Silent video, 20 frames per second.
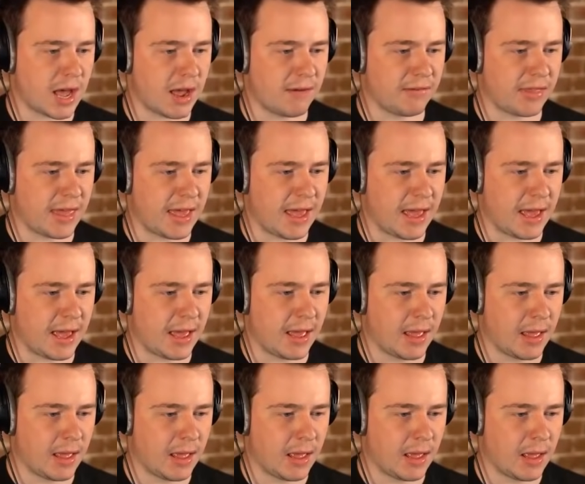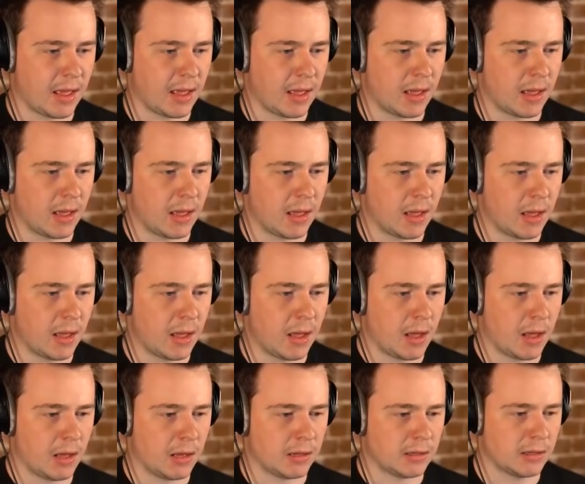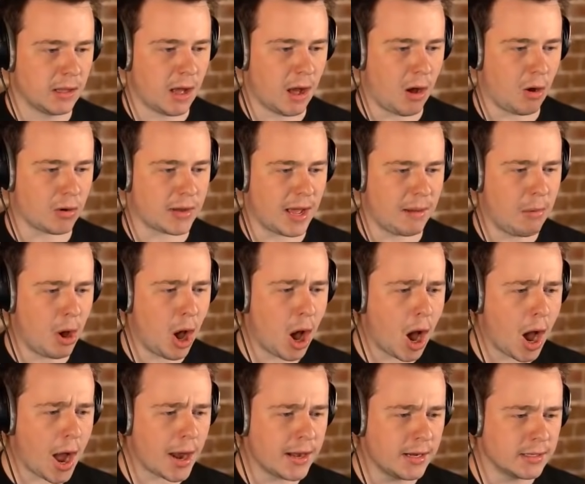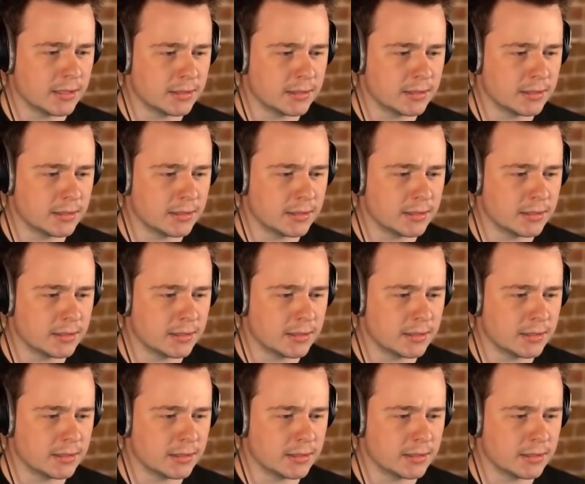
over there. Oh, come on.